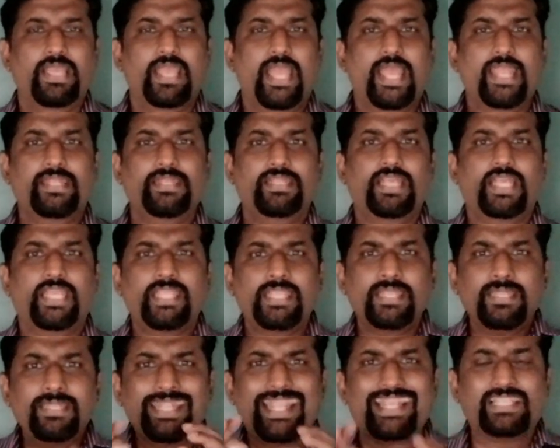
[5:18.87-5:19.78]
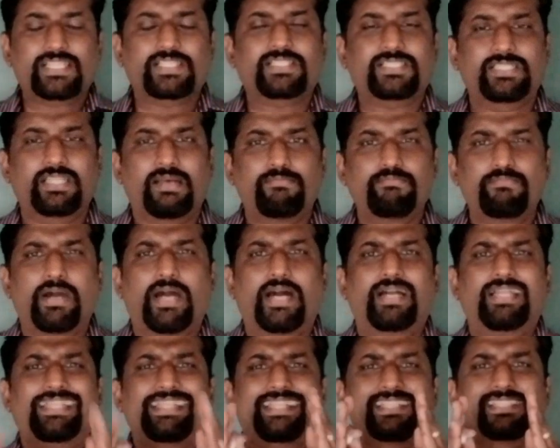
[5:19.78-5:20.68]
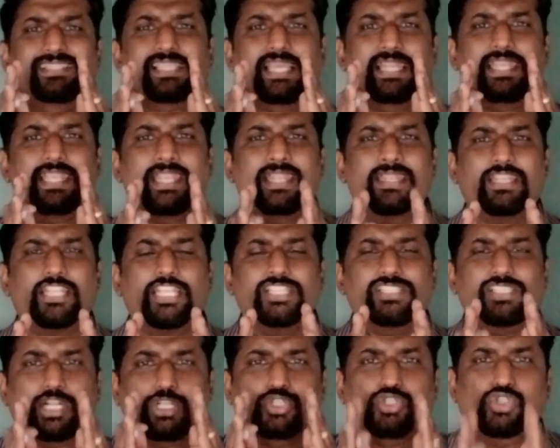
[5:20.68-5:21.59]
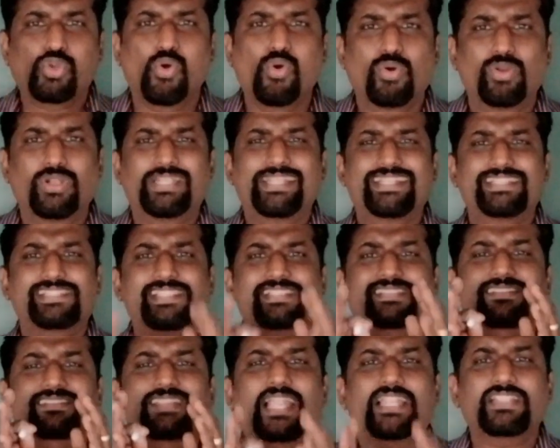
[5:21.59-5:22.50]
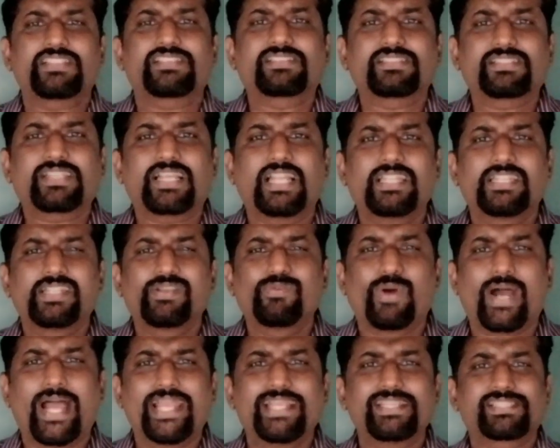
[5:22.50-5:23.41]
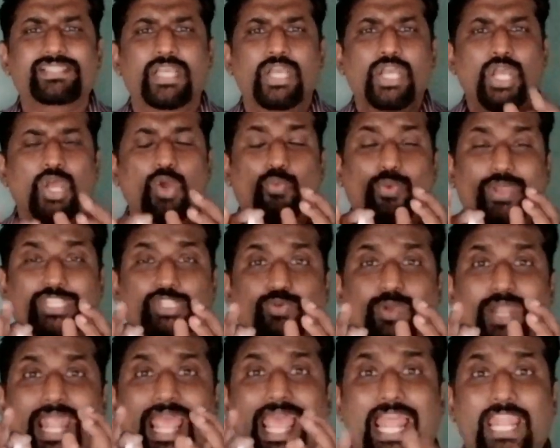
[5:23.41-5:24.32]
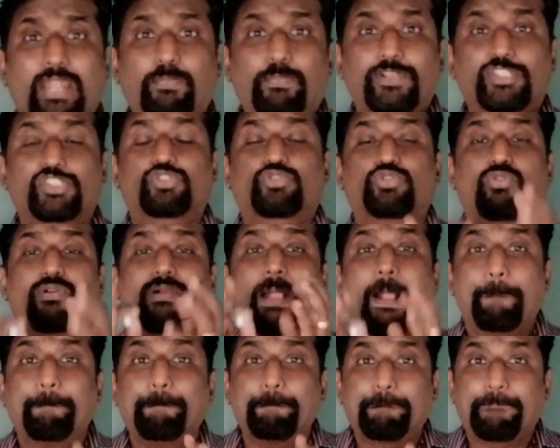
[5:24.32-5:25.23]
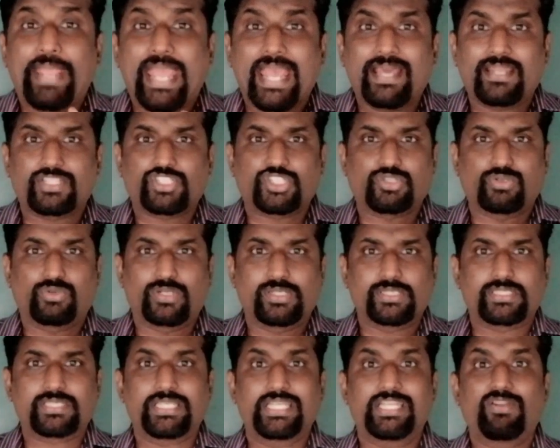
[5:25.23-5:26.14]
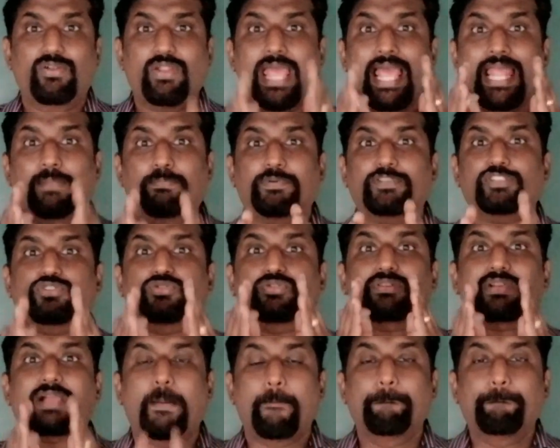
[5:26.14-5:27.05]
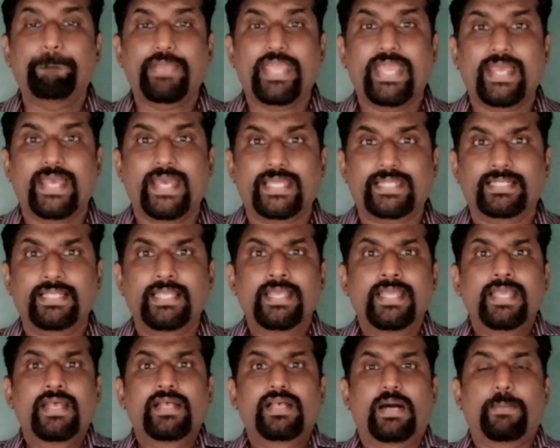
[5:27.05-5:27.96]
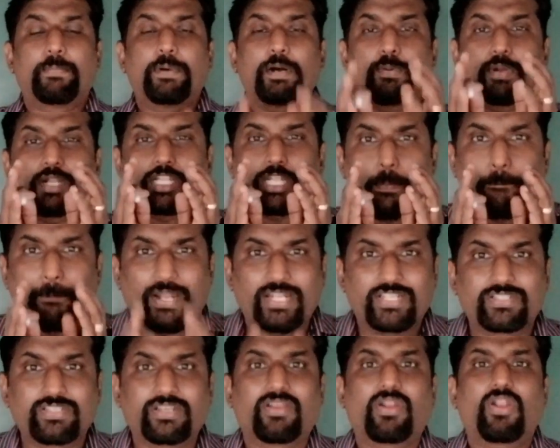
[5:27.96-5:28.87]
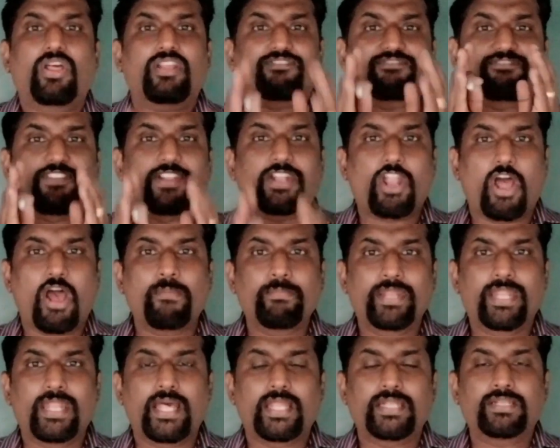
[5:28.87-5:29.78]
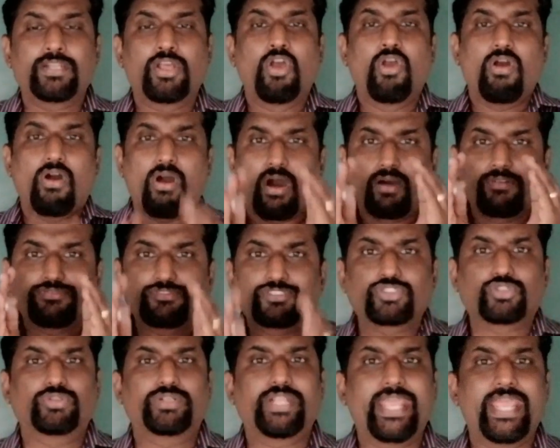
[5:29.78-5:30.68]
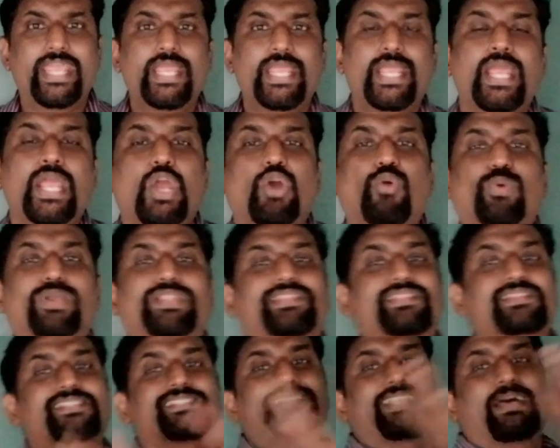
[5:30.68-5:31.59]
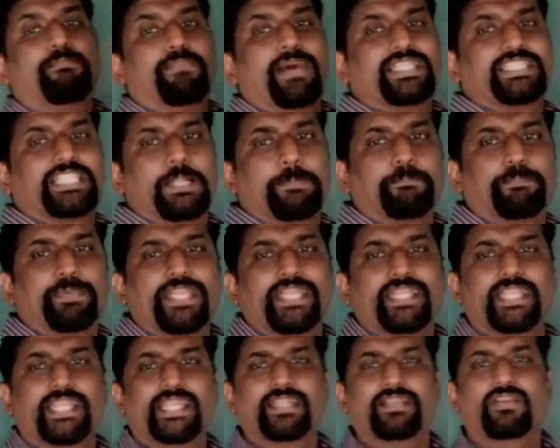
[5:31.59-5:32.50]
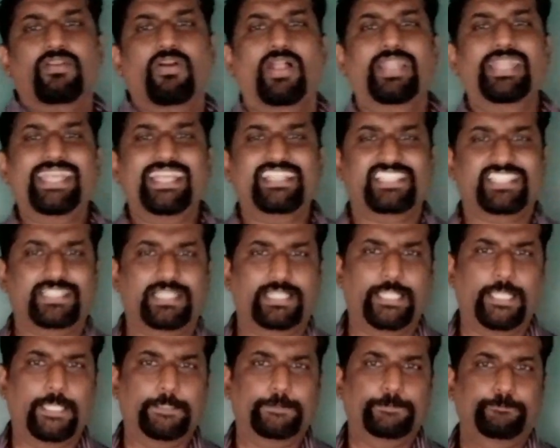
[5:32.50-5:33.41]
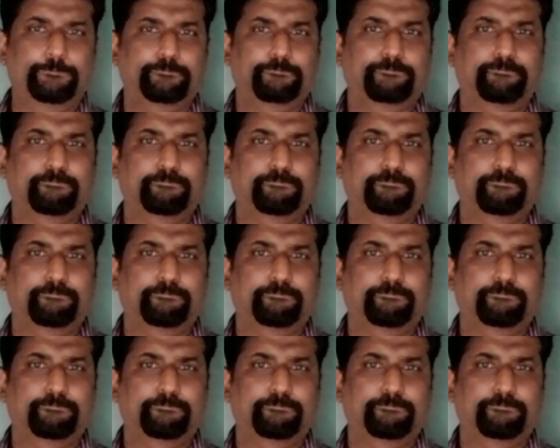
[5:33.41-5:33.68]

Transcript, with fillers: And index number is, an, is a tool, is a statistical device which will help us to compare students. It will help us to compare about a particular phenomenon of today with some other period called yesterday.